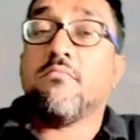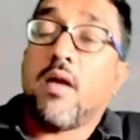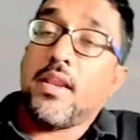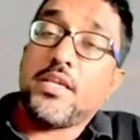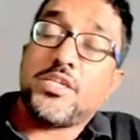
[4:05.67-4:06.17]

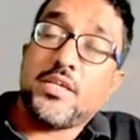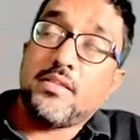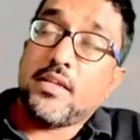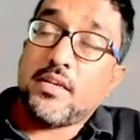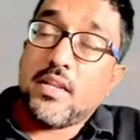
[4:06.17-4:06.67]

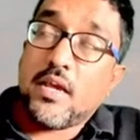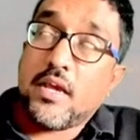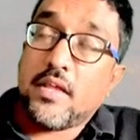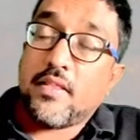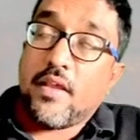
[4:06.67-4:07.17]
Manikchand and
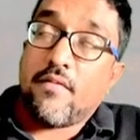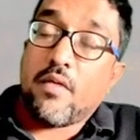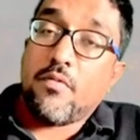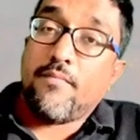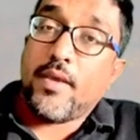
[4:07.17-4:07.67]
the
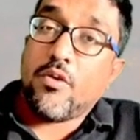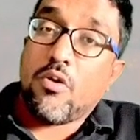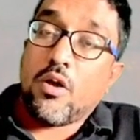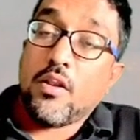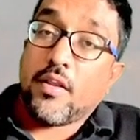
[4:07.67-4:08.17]
Nawab of
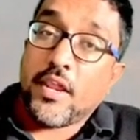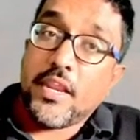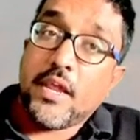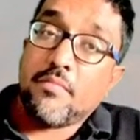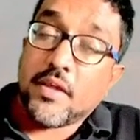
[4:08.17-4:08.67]
Bengal
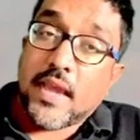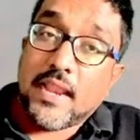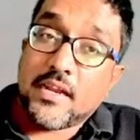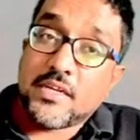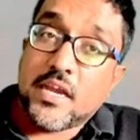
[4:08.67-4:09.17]
renamed
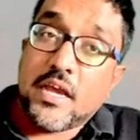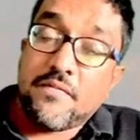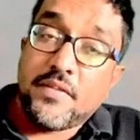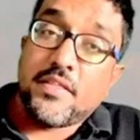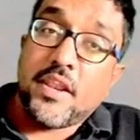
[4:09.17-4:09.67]
Calcutta
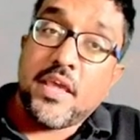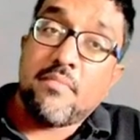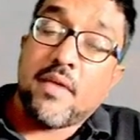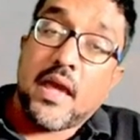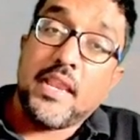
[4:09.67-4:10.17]
with the
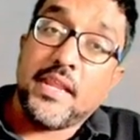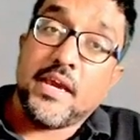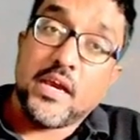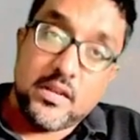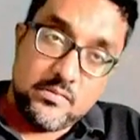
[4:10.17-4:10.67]
name
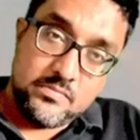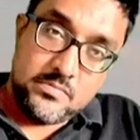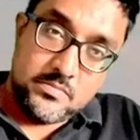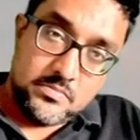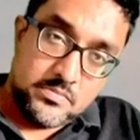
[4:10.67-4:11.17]
Alinagar.
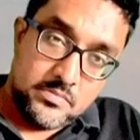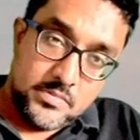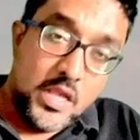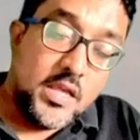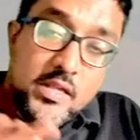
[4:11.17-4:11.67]

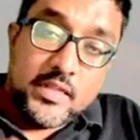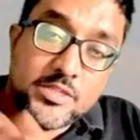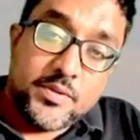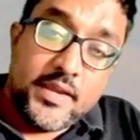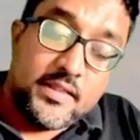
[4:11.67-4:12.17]

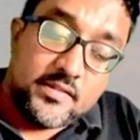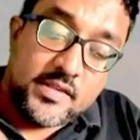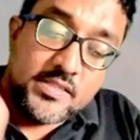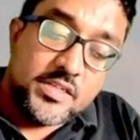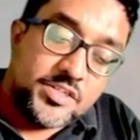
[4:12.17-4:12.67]
That's why,
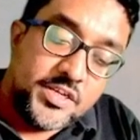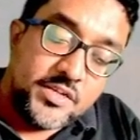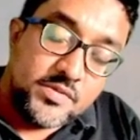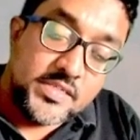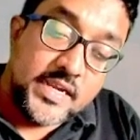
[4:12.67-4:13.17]
since the treaty
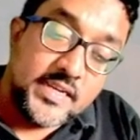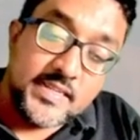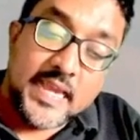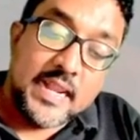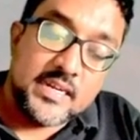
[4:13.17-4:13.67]
was signed in
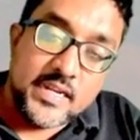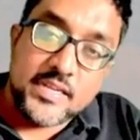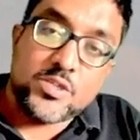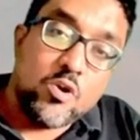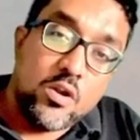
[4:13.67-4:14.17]
Calcutta, it
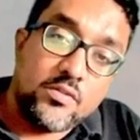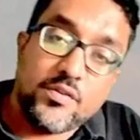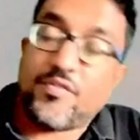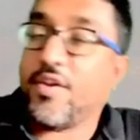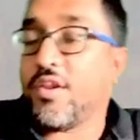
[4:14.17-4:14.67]
is called the
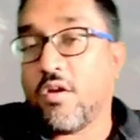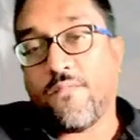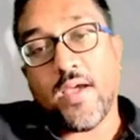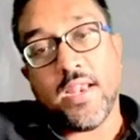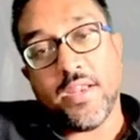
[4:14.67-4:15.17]
Treaty
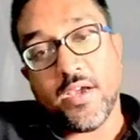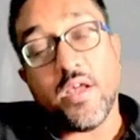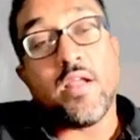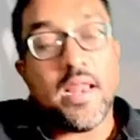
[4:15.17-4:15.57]
of Alinagar.